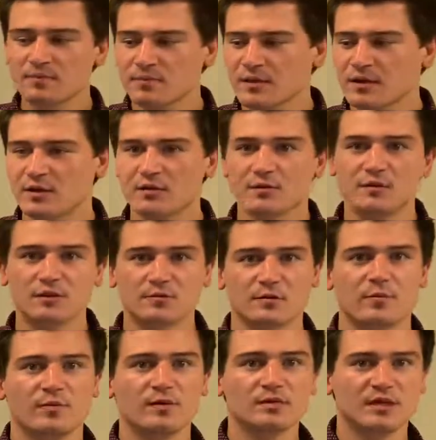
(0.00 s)
heal this
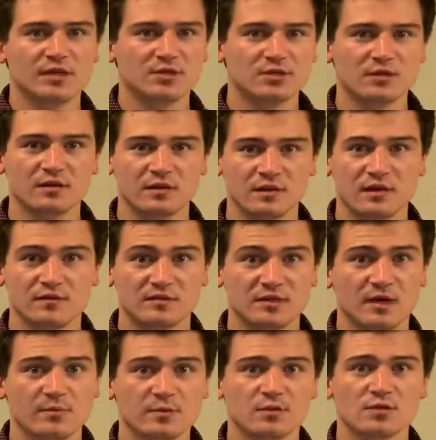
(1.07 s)
reputation that they have
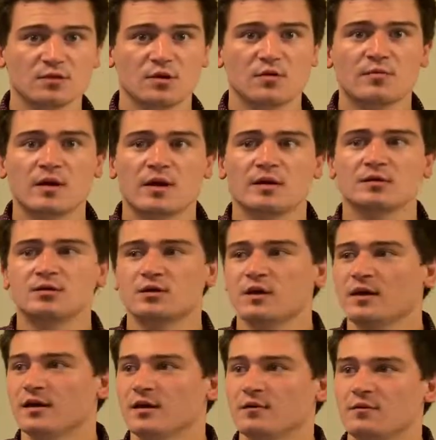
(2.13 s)
damaged so much
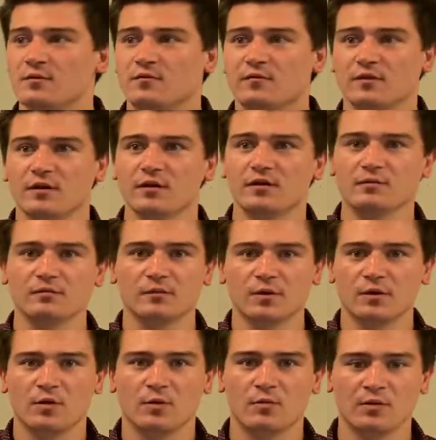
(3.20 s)
and hopefully,
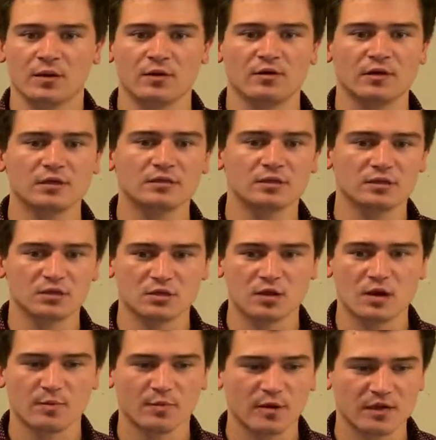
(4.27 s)
increase their
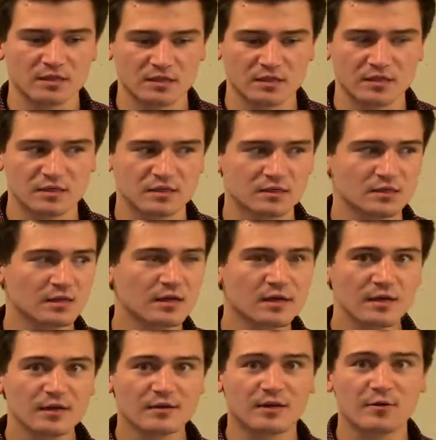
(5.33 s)
stock prices
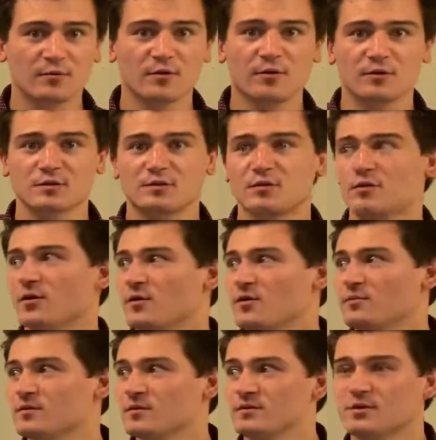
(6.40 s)
that were also
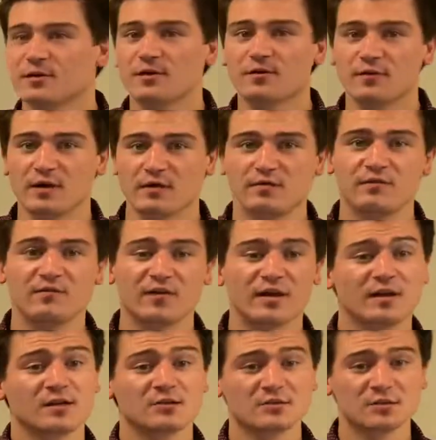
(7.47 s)
harmed during a wave of
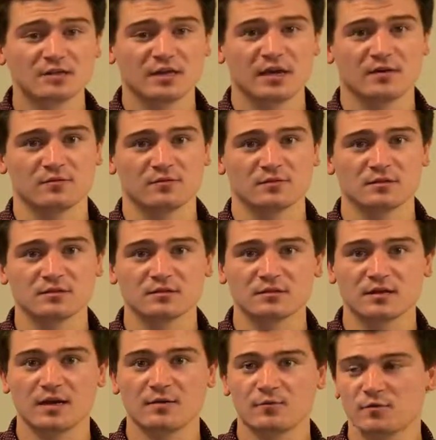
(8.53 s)
financial scandals
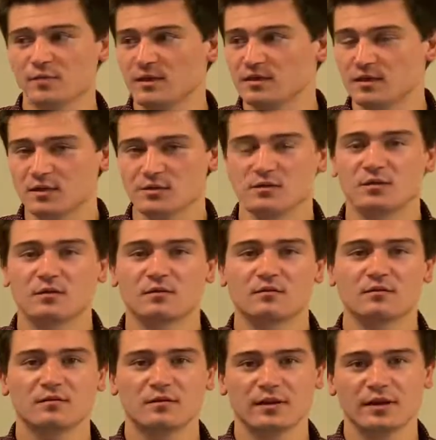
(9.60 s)
that will be touched
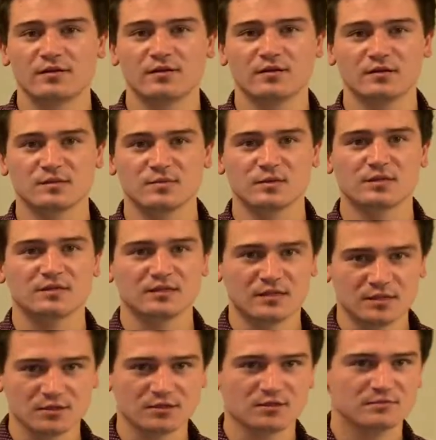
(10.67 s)
on later in this
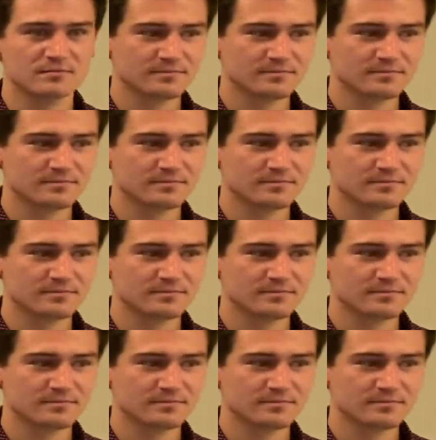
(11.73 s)
presentation.